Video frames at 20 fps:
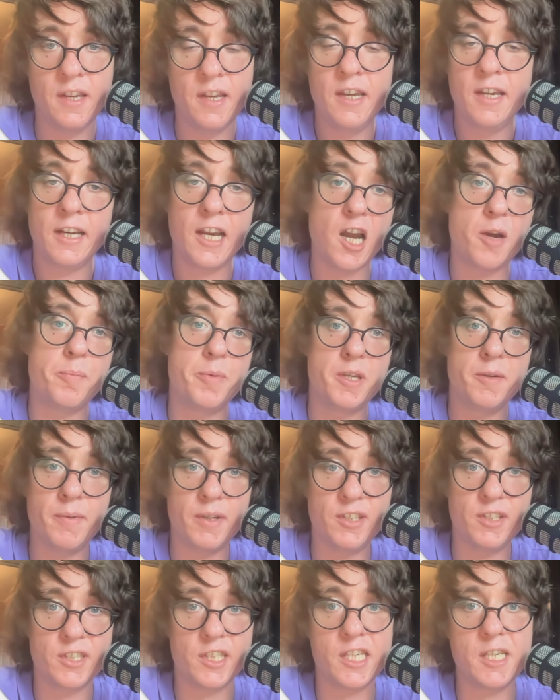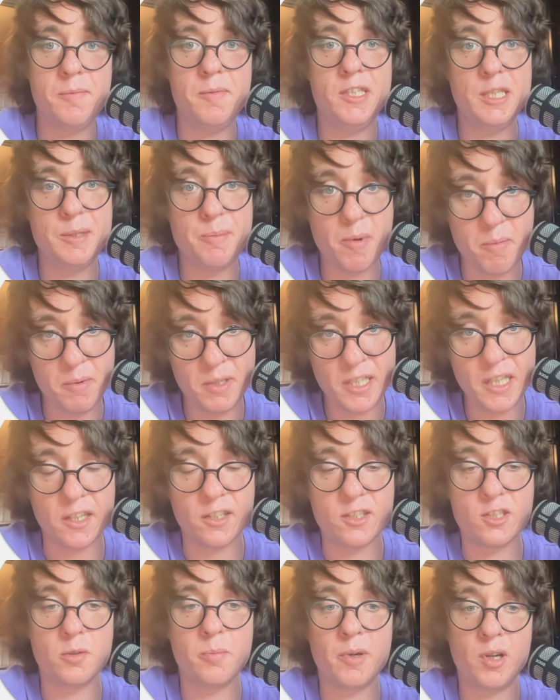How to understand which
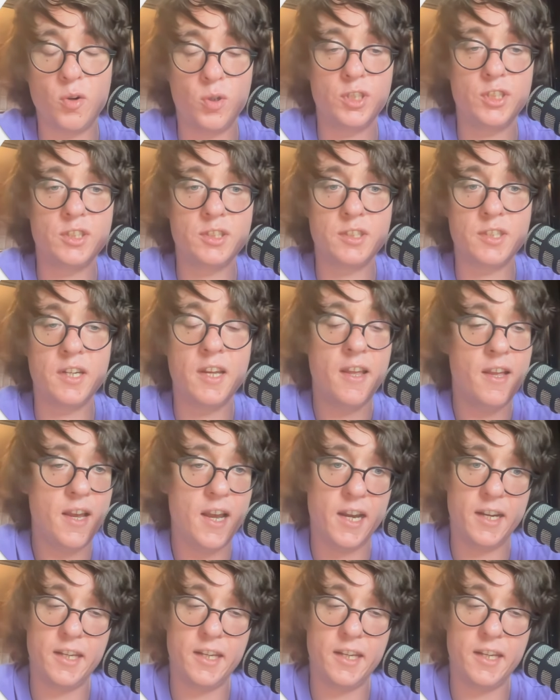types need to be dealt with